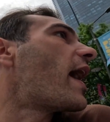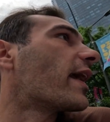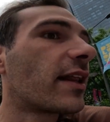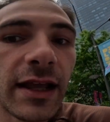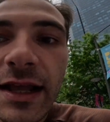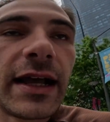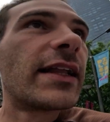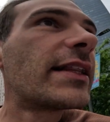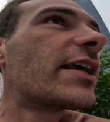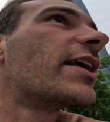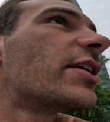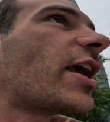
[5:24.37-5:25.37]
right?
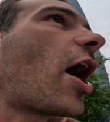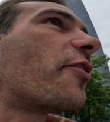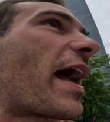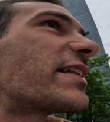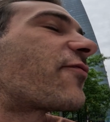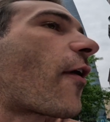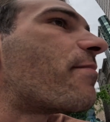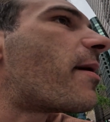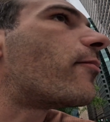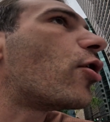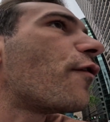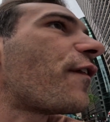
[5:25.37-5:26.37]
Yo, that's from
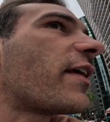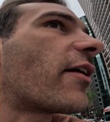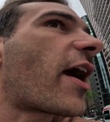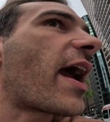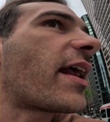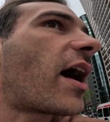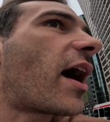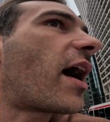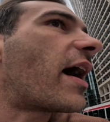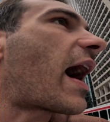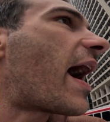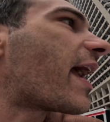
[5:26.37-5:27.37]
the movie, right?
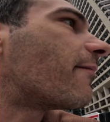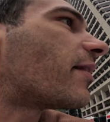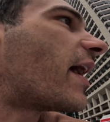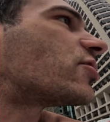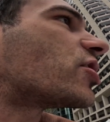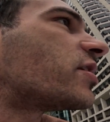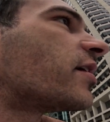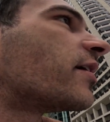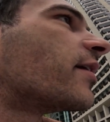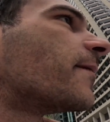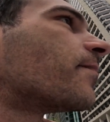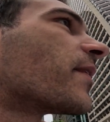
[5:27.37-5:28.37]
Uh, I Am Legend.
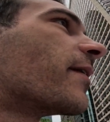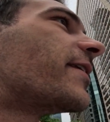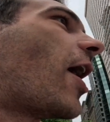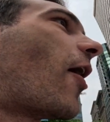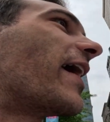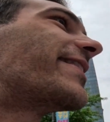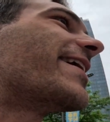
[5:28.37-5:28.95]
Yo, I